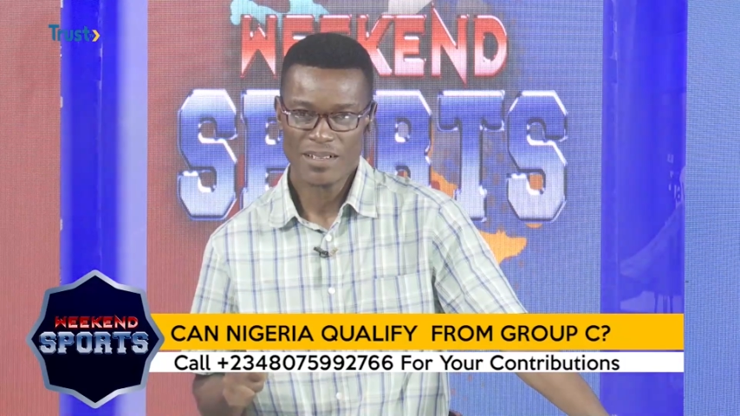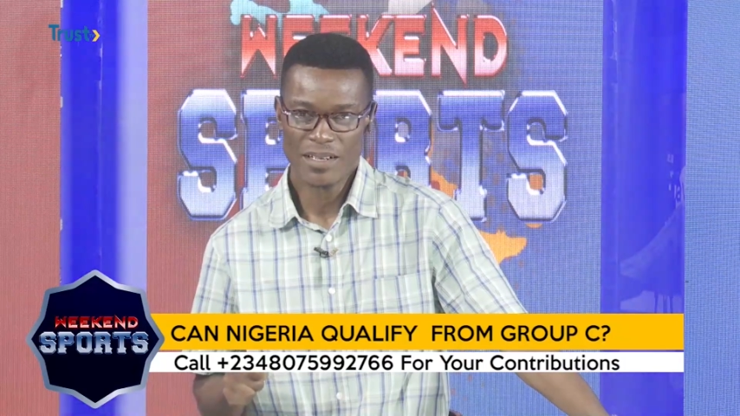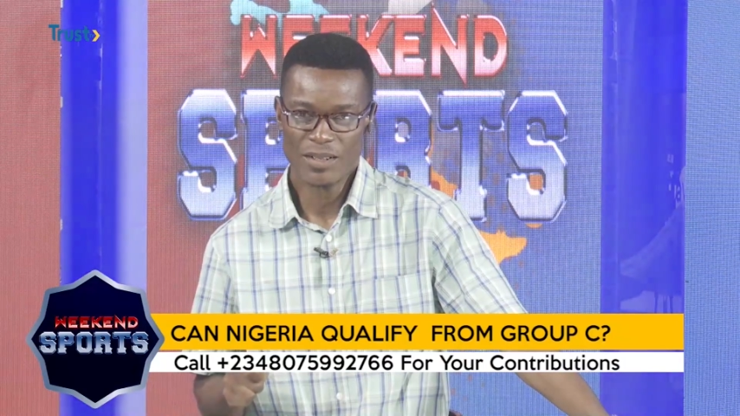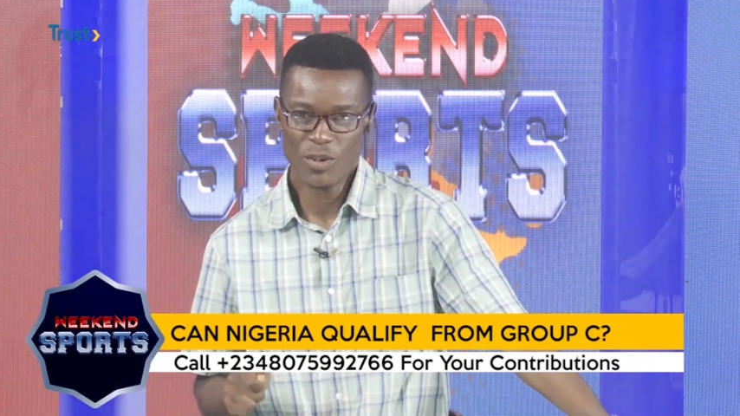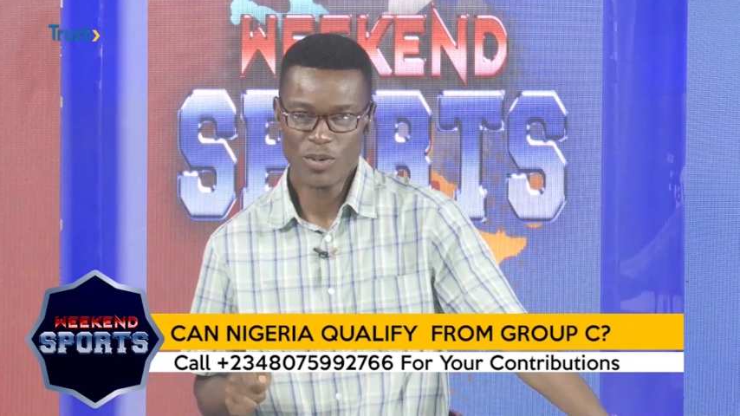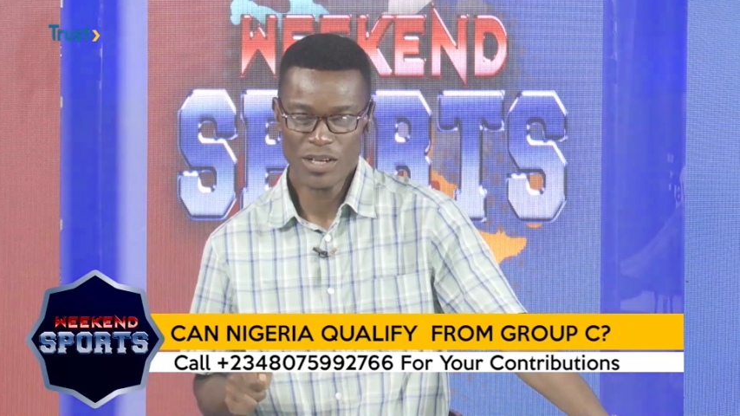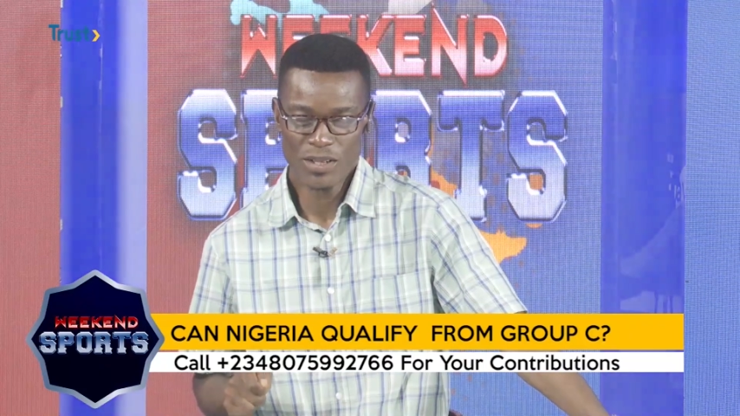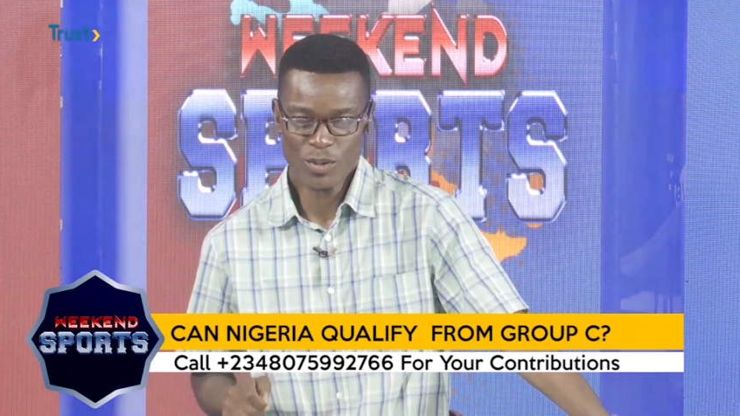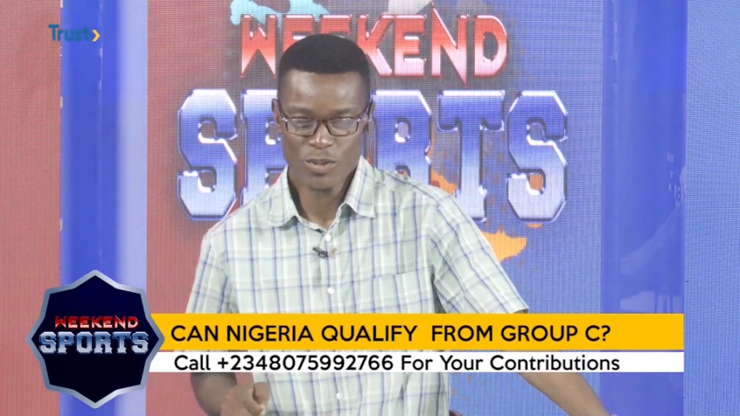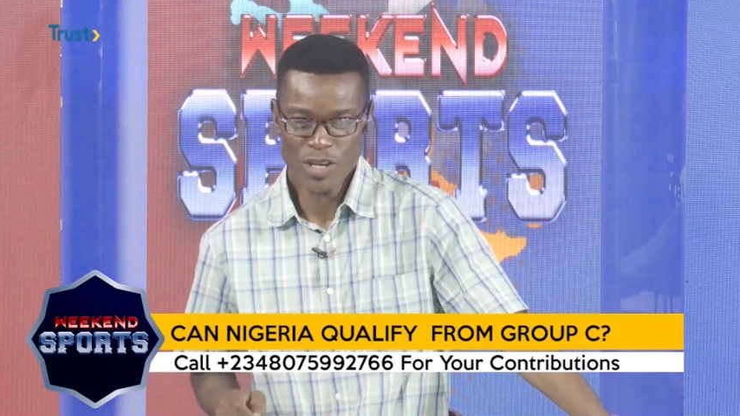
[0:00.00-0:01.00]
Hello,
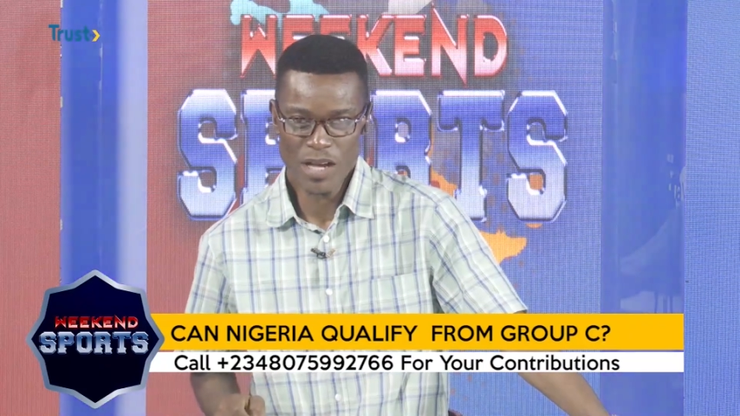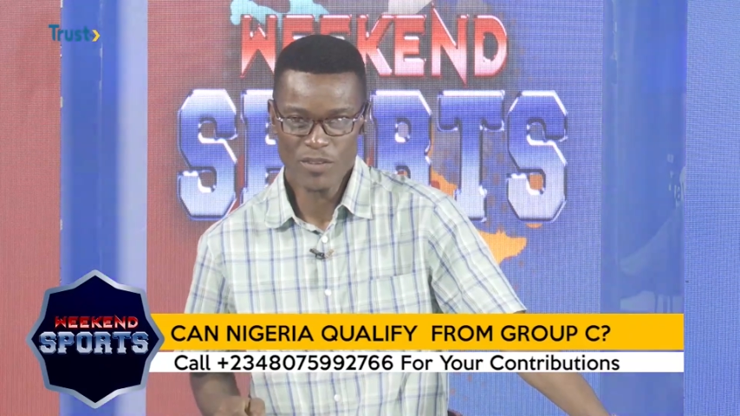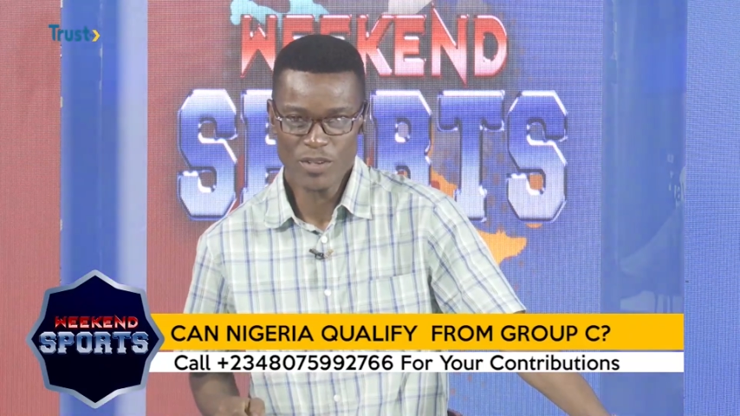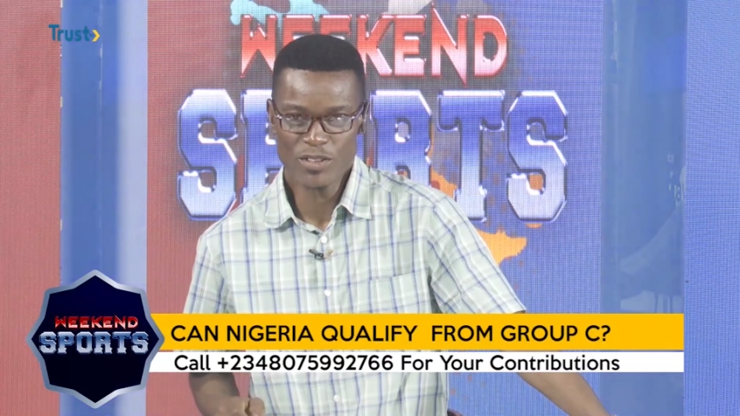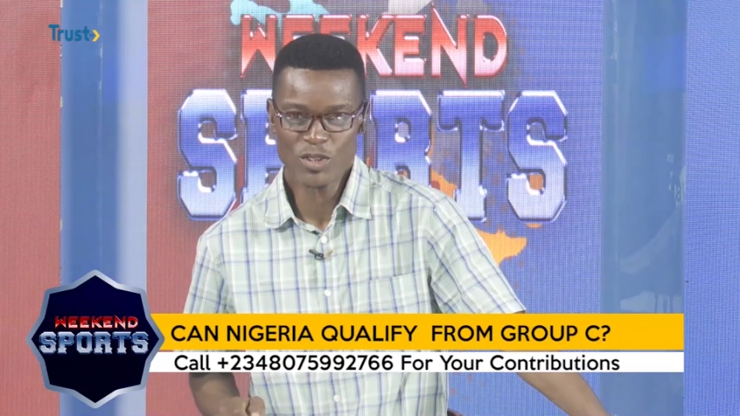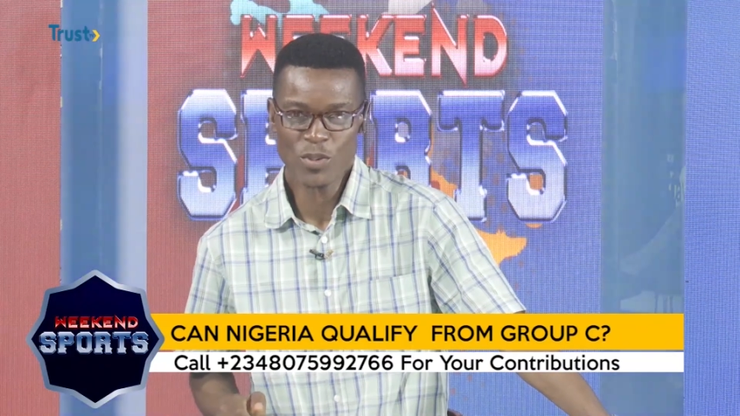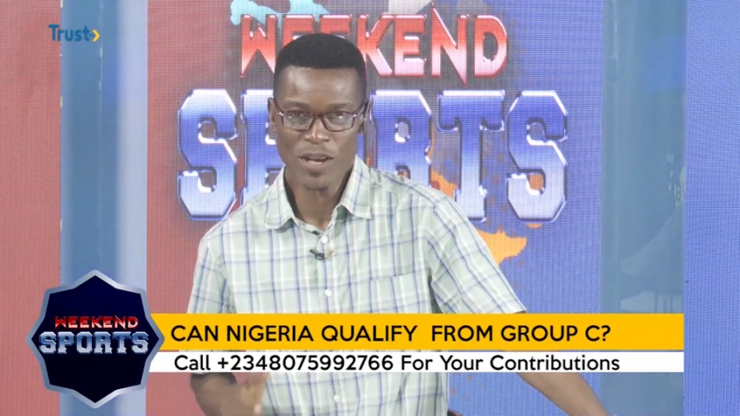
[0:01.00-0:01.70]
hello, good to have you on the show.